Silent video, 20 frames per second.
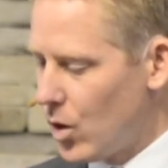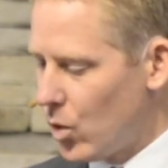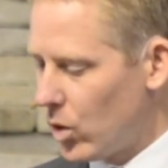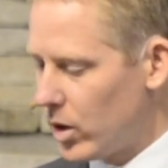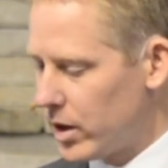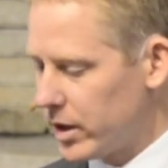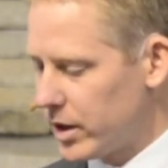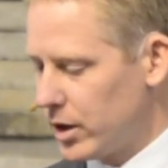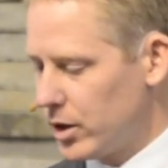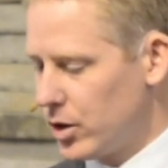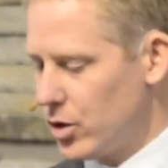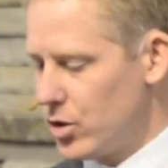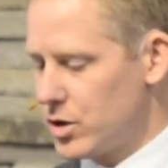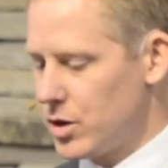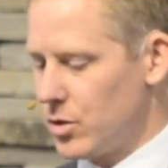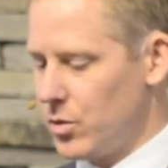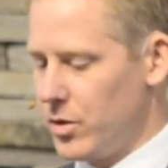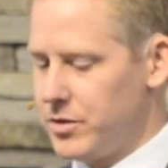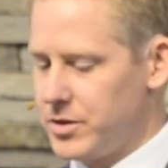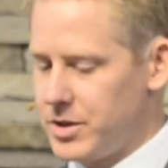Well, in
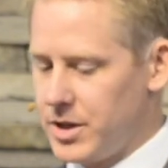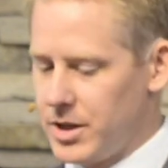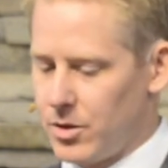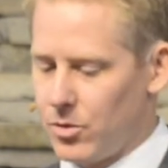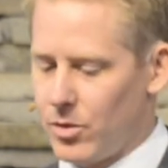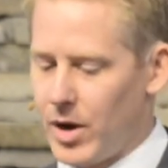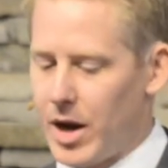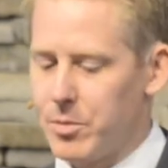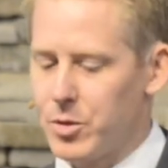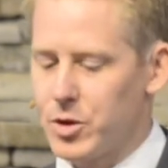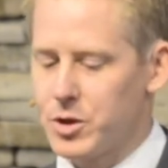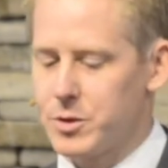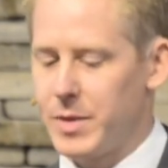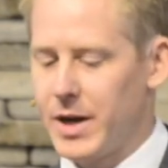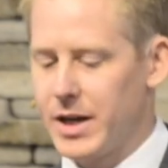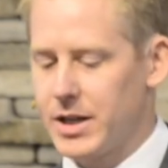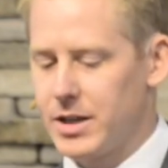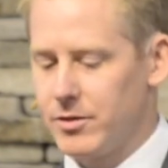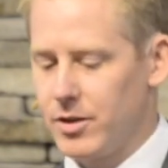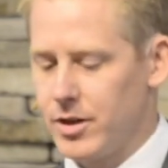conclusion, we've seen a right
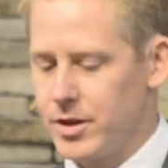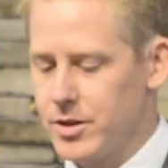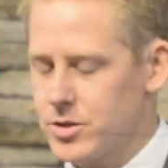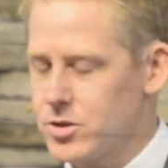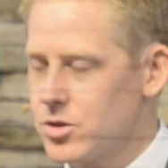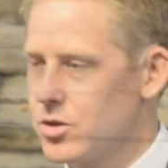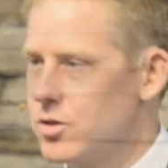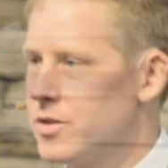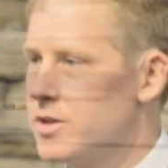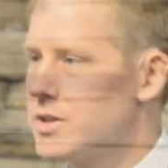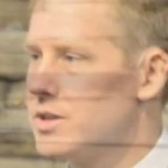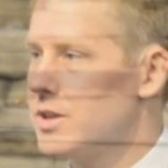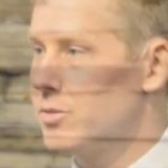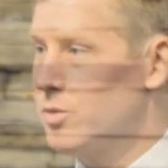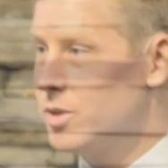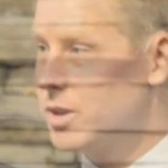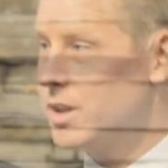perspective on service and